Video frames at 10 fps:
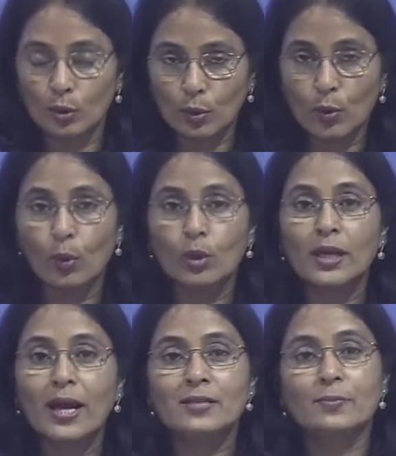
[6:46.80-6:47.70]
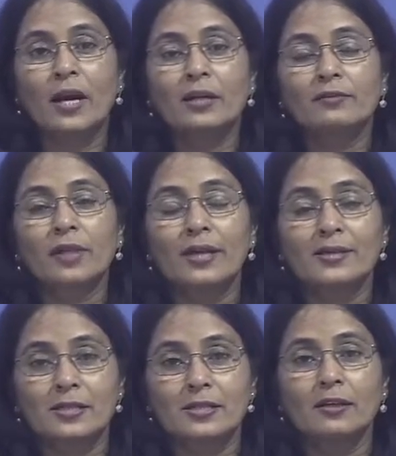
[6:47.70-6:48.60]
gold as part of their
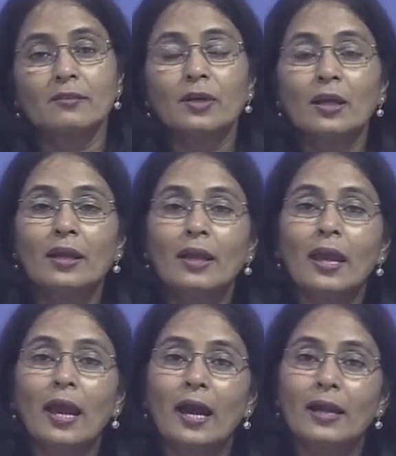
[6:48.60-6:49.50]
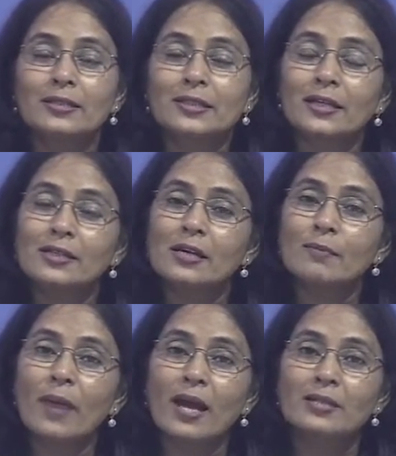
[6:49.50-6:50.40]
reserve, and central
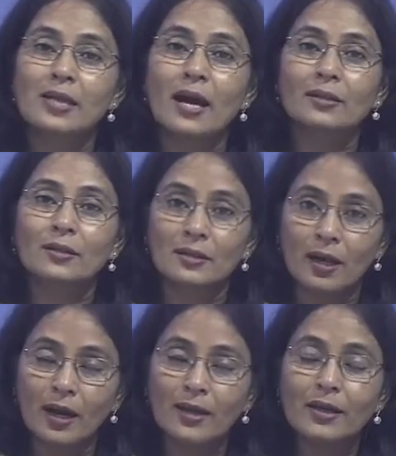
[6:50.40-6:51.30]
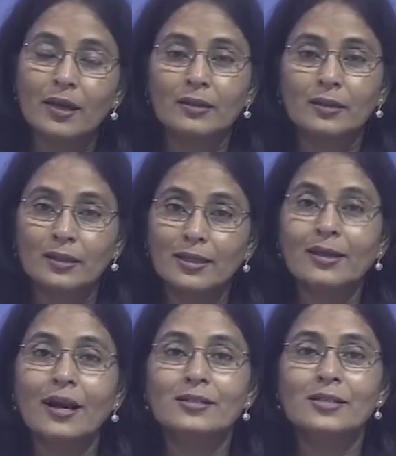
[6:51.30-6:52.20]
banks are the third
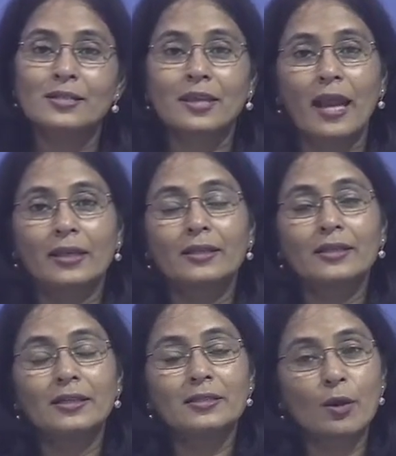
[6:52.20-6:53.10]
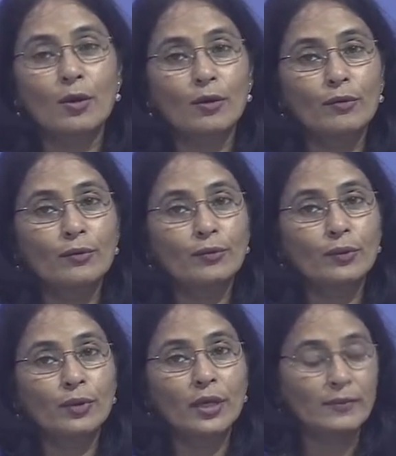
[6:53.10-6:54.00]
largest categories of
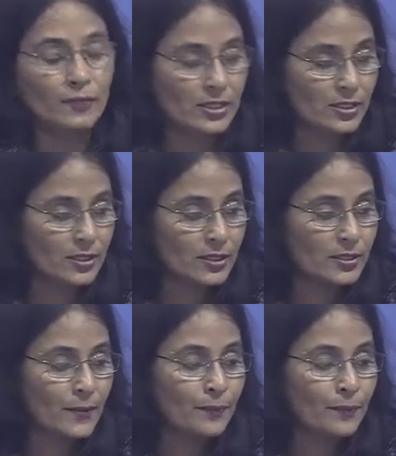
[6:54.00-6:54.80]
investors,